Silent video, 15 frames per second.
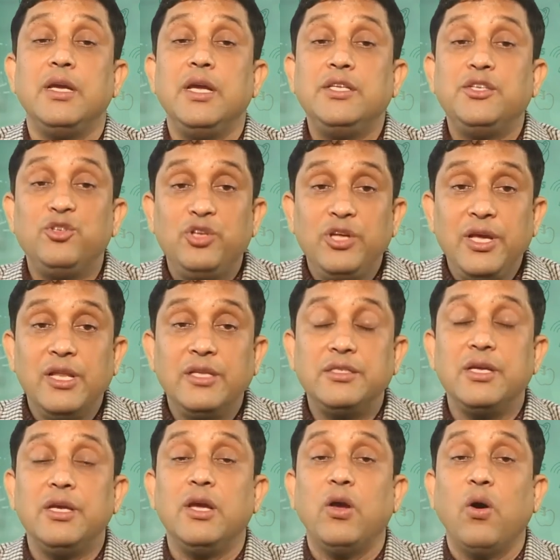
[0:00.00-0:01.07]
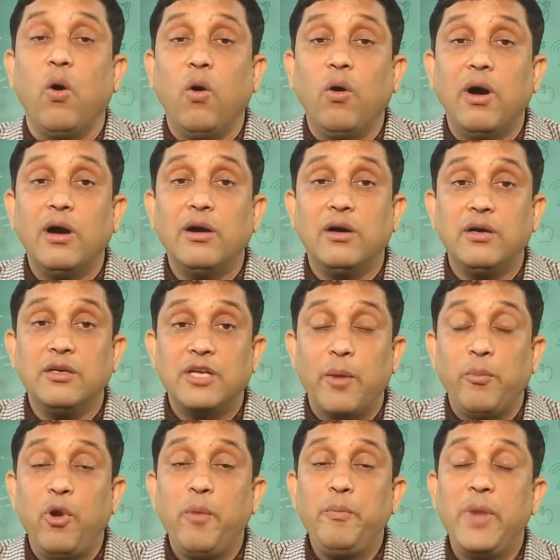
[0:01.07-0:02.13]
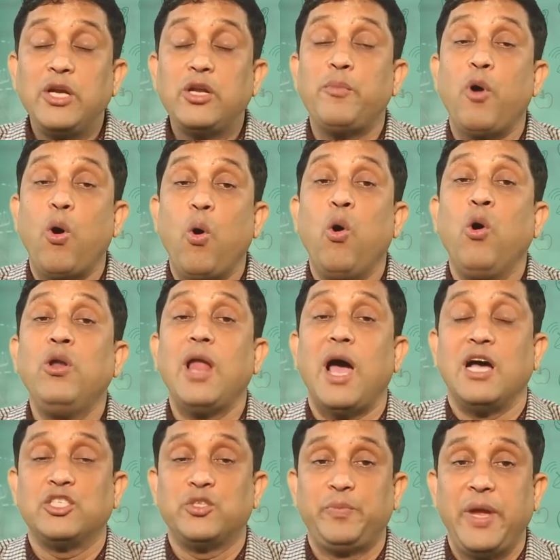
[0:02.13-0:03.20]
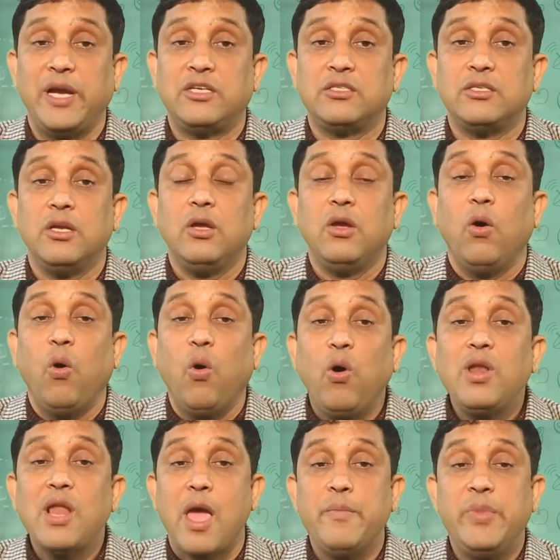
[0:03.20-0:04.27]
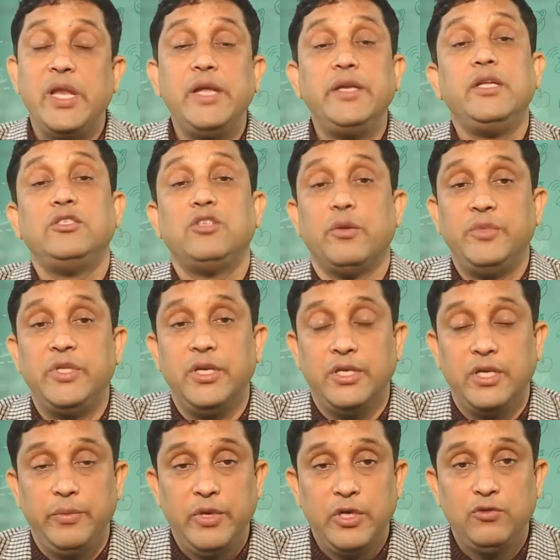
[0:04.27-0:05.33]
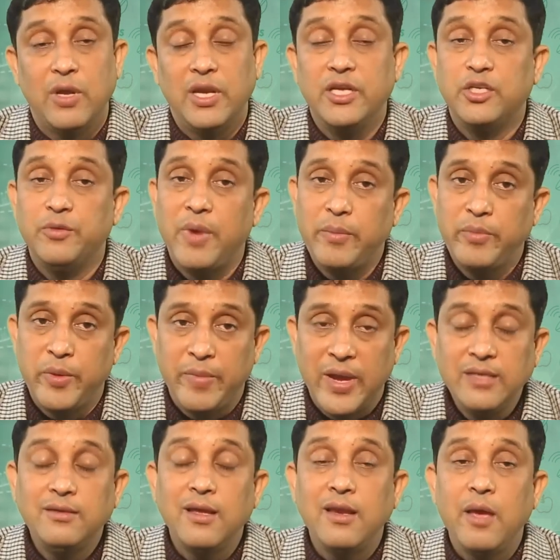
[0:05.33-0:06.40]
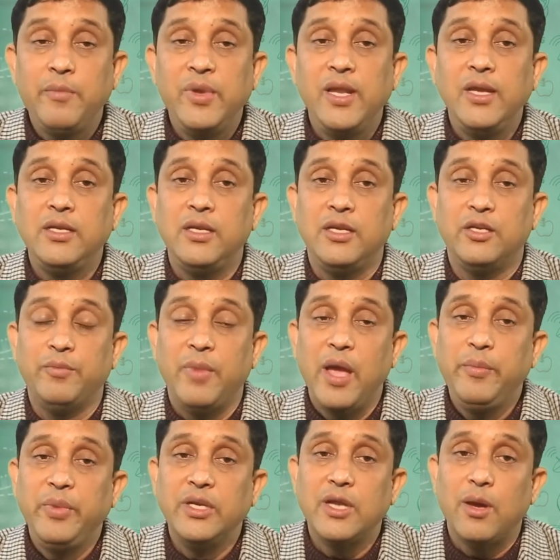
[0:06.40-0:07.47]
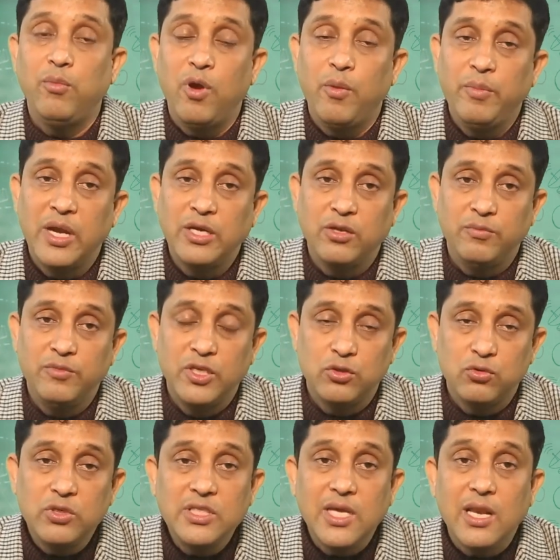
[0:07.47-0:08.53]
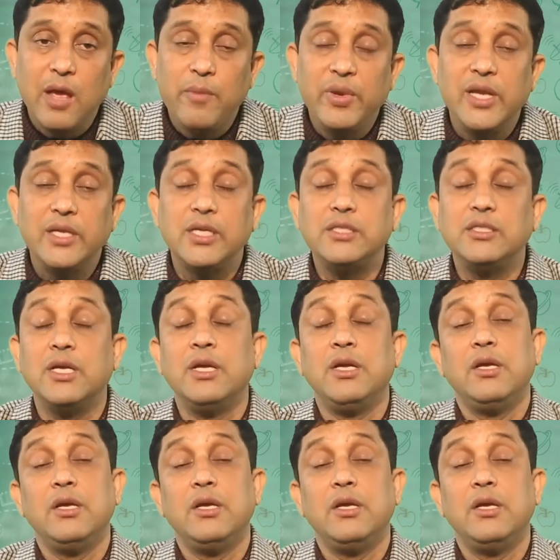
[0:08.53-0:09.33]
it deals development of all aspects, all abilities of the individual. It may be mental ability, it may be development of the social abilities,